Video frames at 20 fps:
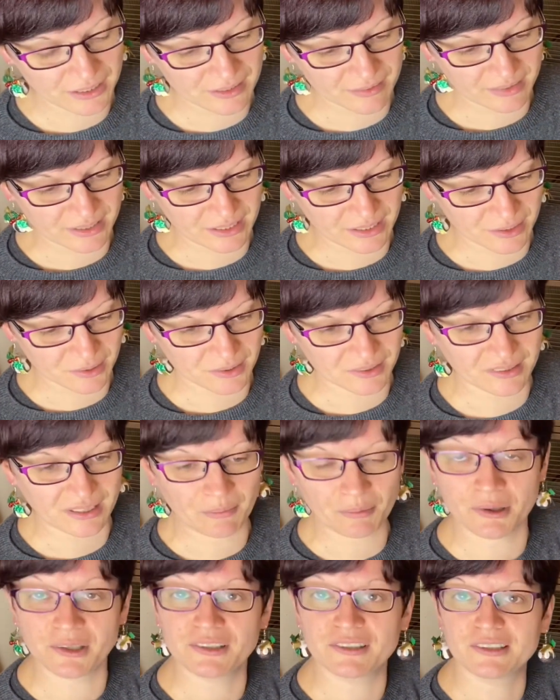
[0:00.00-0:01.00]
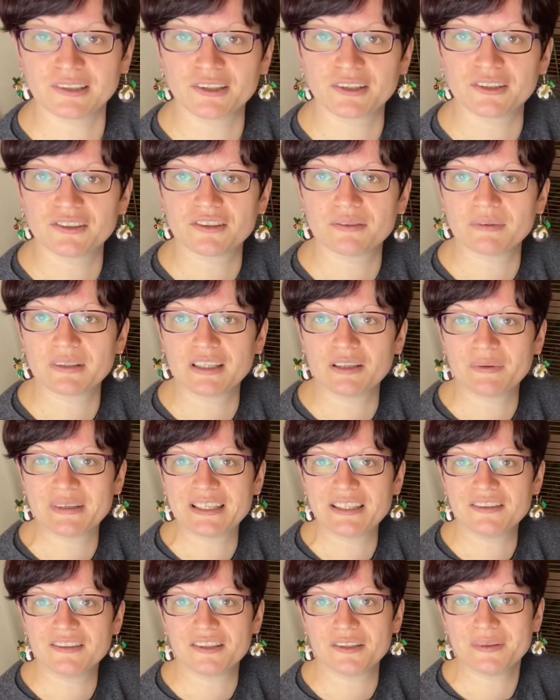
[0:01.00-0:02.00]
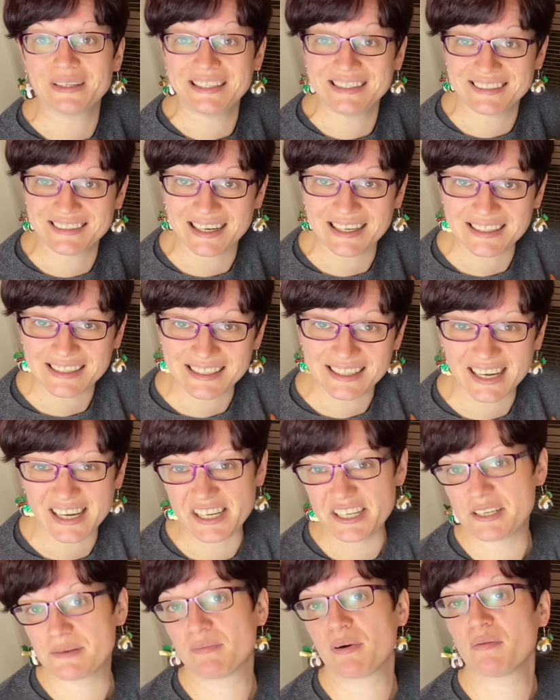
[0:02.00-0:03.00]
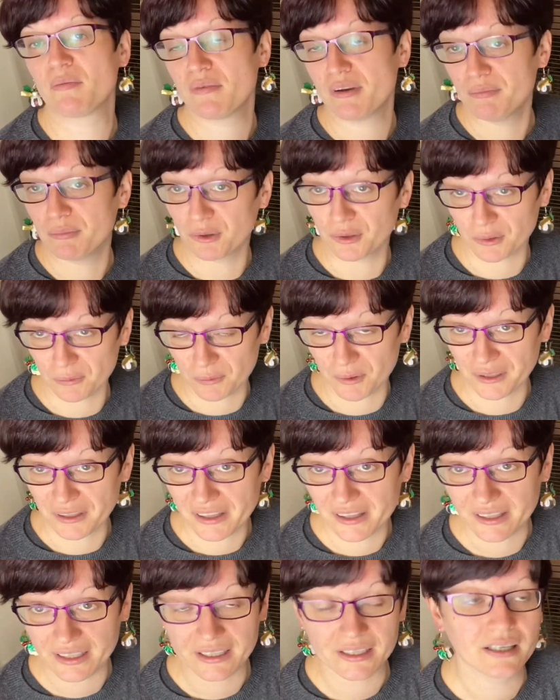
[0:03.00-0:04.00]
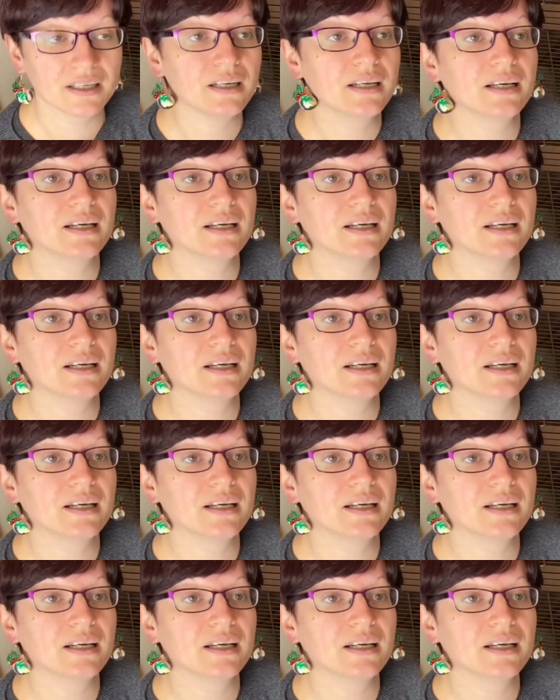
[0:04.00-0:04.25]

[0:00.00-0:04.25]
videos is I'm going to look at something that we can do inside the cage, probably more than one thing,